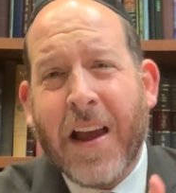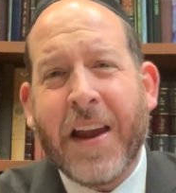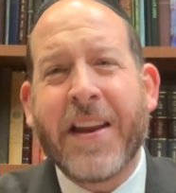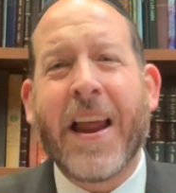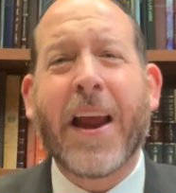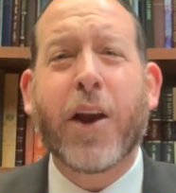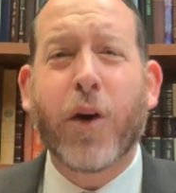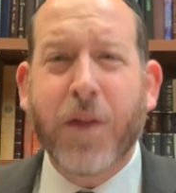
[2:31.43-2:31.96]

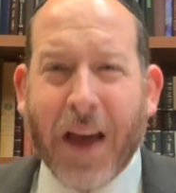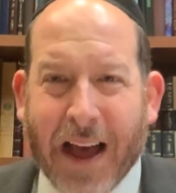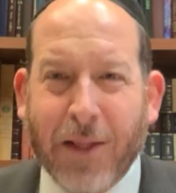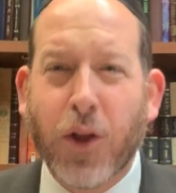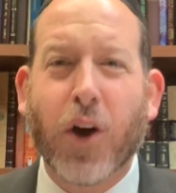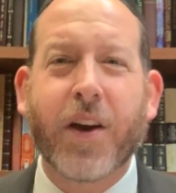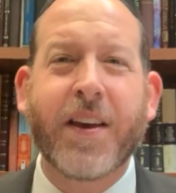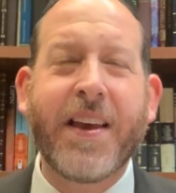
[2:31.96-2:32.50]
Now, I know the
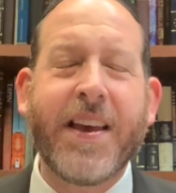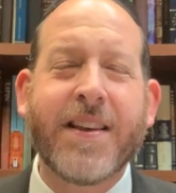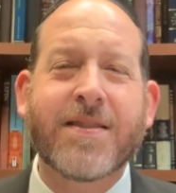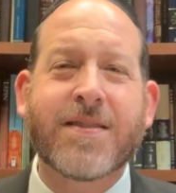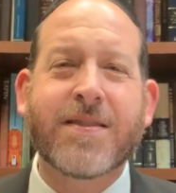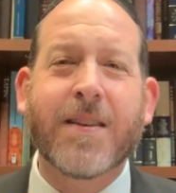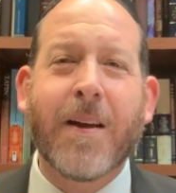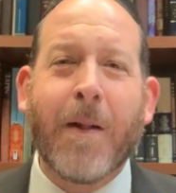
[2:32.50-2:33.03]
halacha
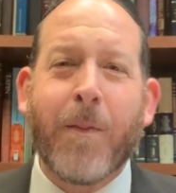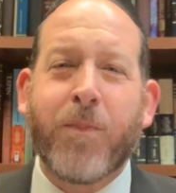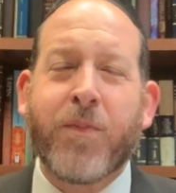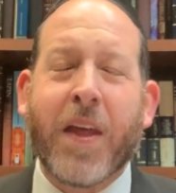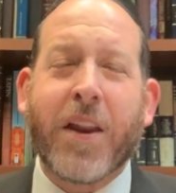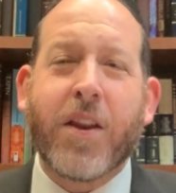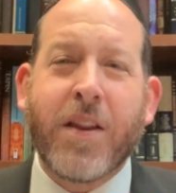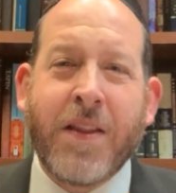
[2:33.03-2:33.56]
is
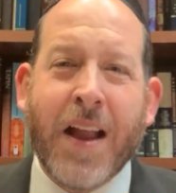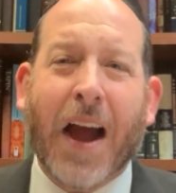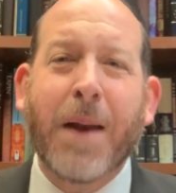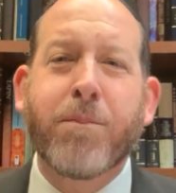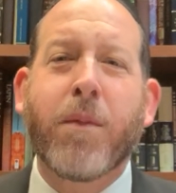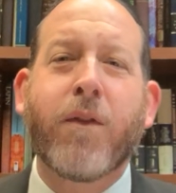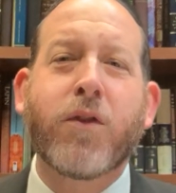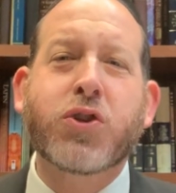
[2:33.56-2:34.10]
that
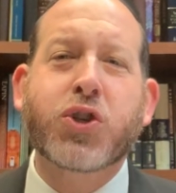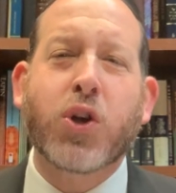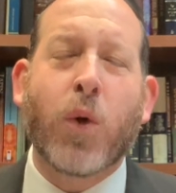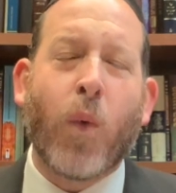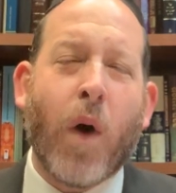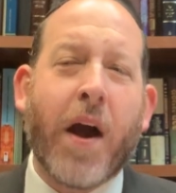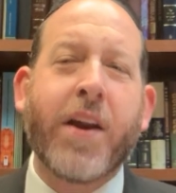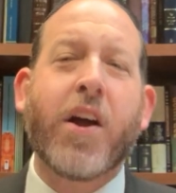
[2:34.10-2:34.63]
non mevushal
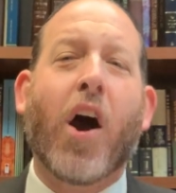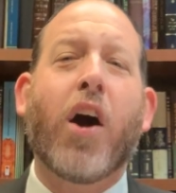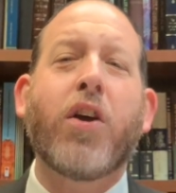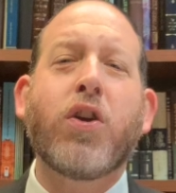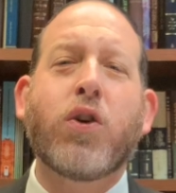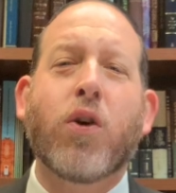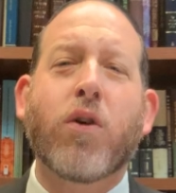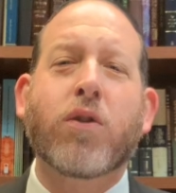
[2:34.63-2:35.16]
wine,
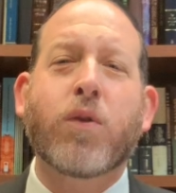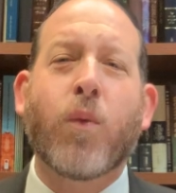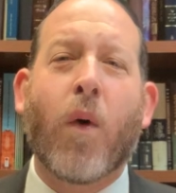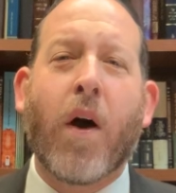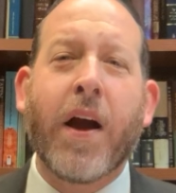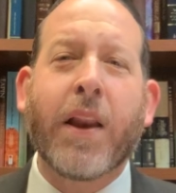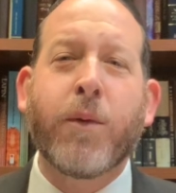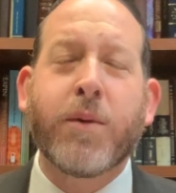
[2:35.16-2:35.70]
uncooked
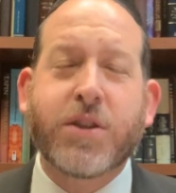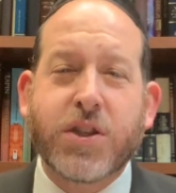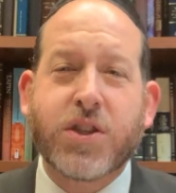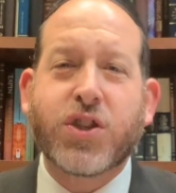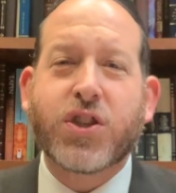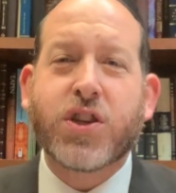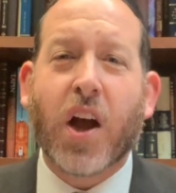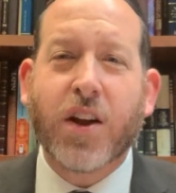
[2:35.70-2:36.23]
wine, which is
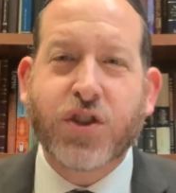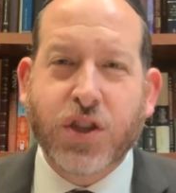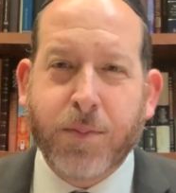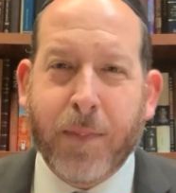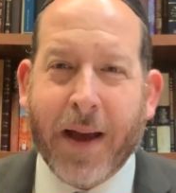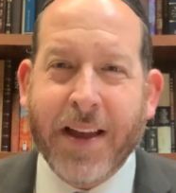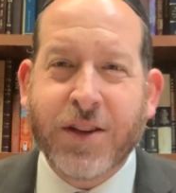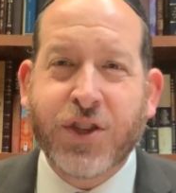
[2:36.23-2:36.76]
touched
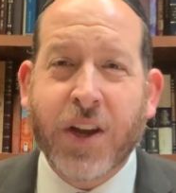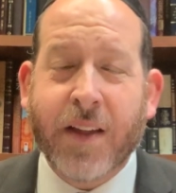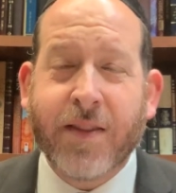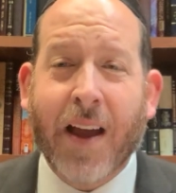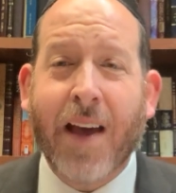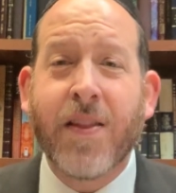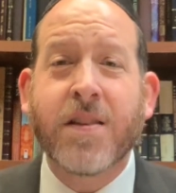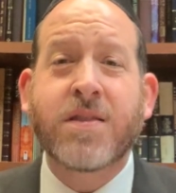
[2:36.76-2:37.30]
by a
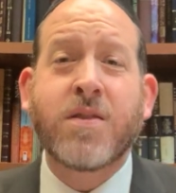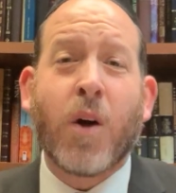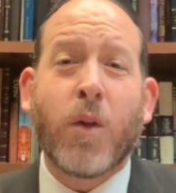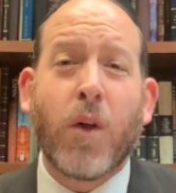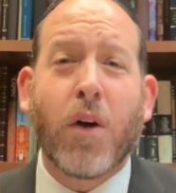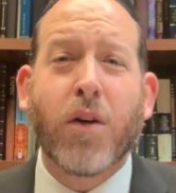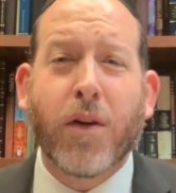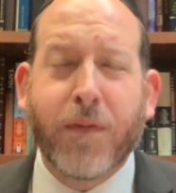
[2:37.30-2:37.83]
Gentile, is no
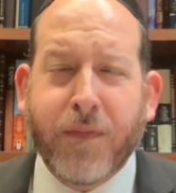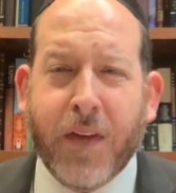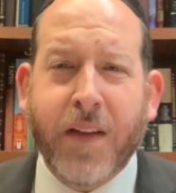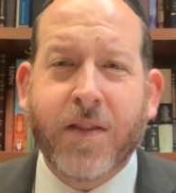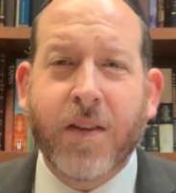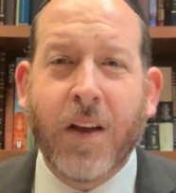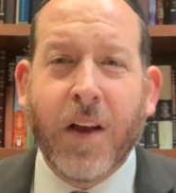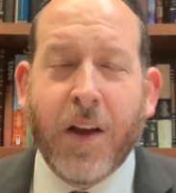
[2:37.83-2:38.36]
longer
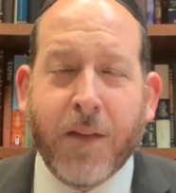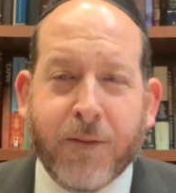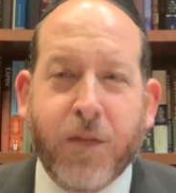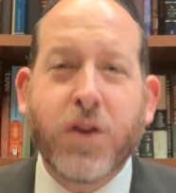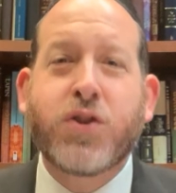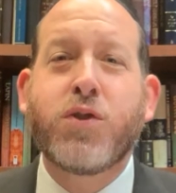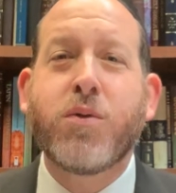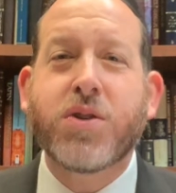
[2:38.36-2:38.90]
fit for
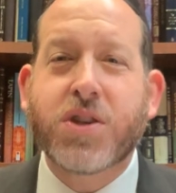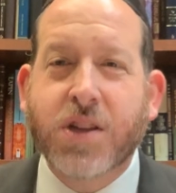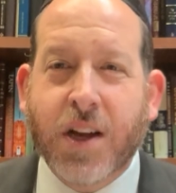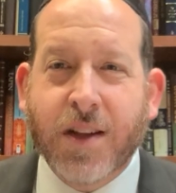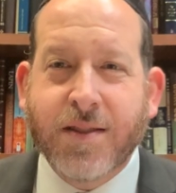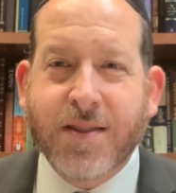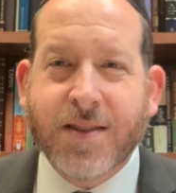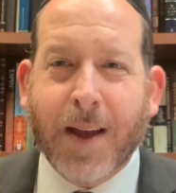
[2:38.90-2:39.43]
Jewish
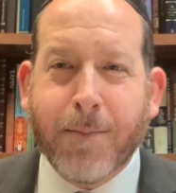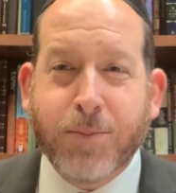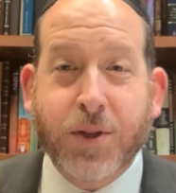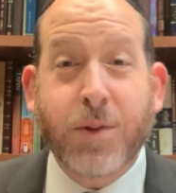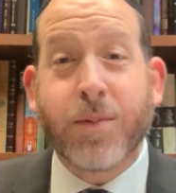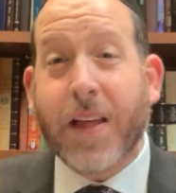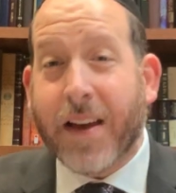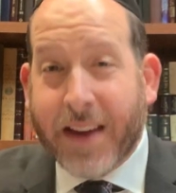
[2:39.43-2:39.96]

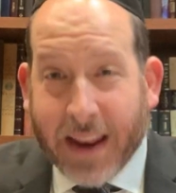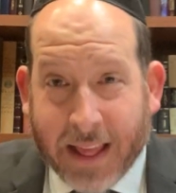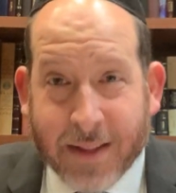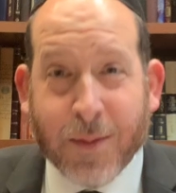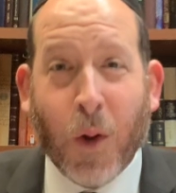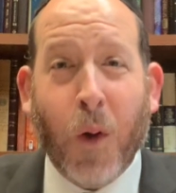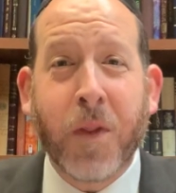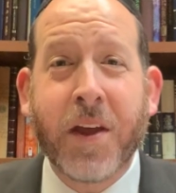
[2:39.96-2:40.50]
consumption without getting
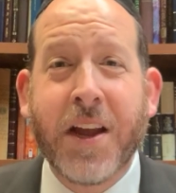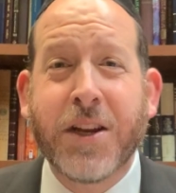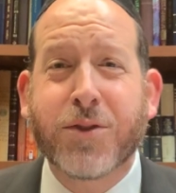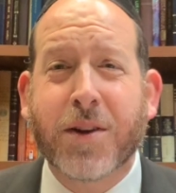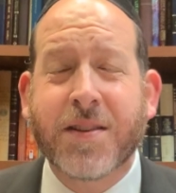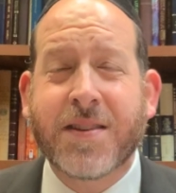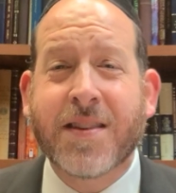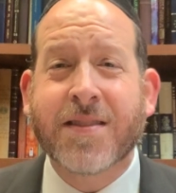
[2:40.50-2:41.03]
into all the
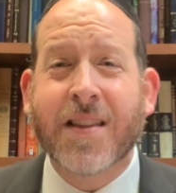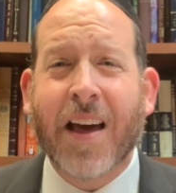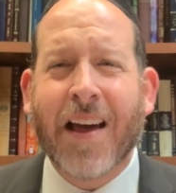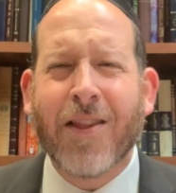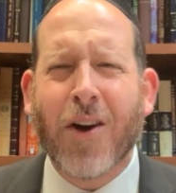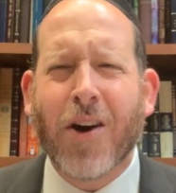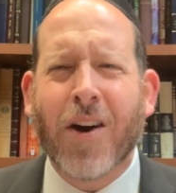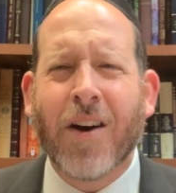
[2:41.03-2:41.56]
intricacies of the
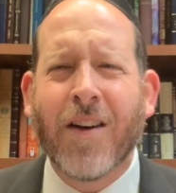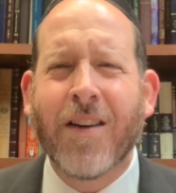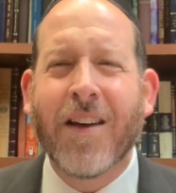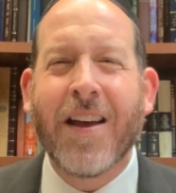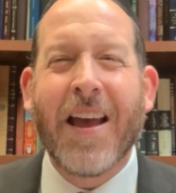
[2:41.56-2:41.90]
halacha.